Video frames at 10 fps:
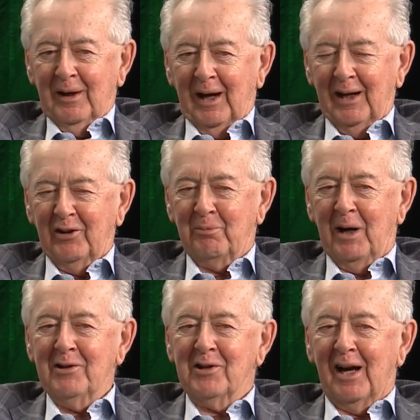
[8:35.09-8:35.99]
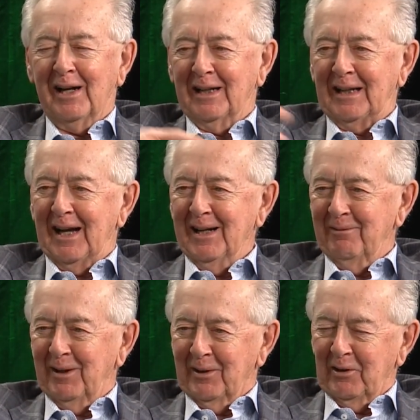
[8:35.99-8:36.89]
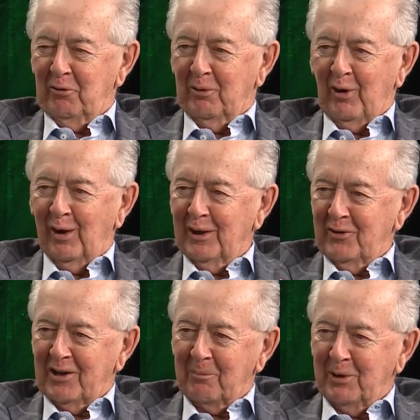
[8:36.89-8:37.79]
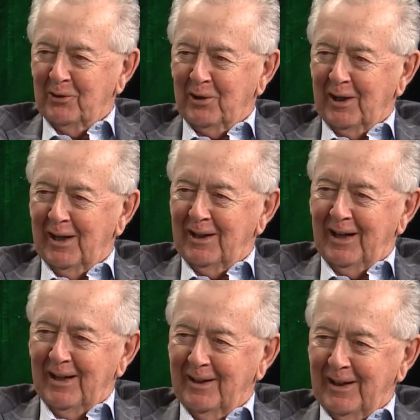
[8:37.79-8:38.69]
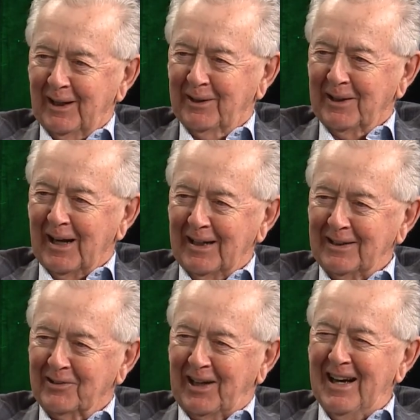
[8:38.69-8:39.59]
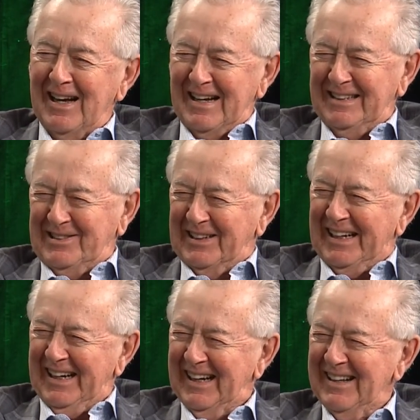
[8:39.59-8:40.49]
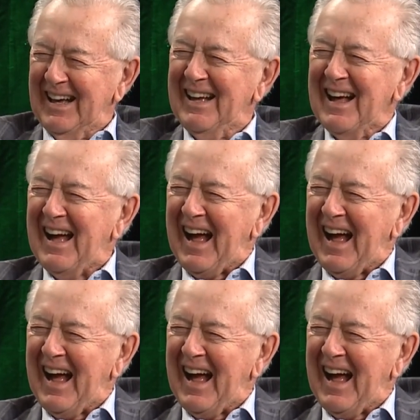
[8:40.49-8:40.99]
And his punchline at the end of all of this was all these separatists could get together, they could unite this country. But